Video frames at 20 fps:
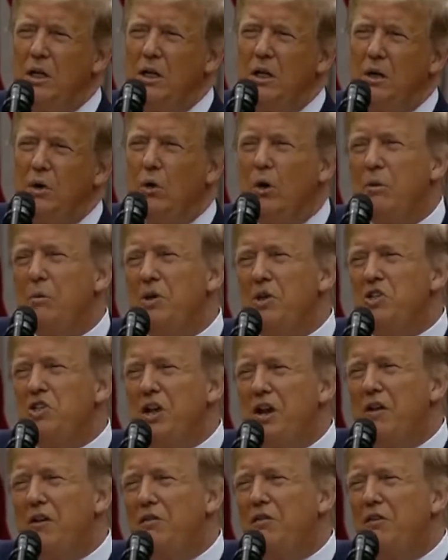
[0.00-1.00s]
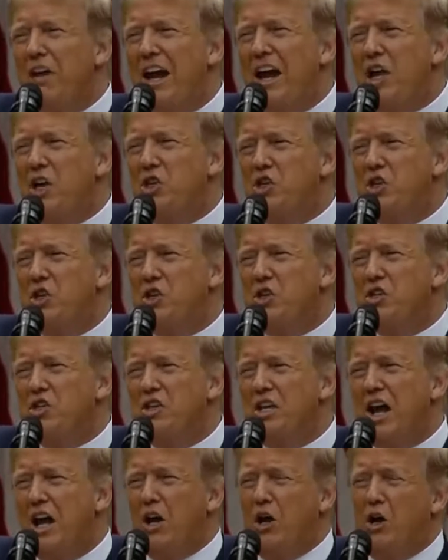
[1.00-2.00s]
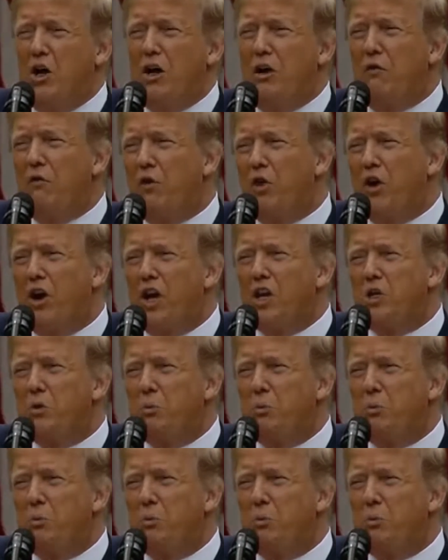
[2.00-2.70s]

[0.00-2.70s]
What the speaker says: We must have answers, not only for us,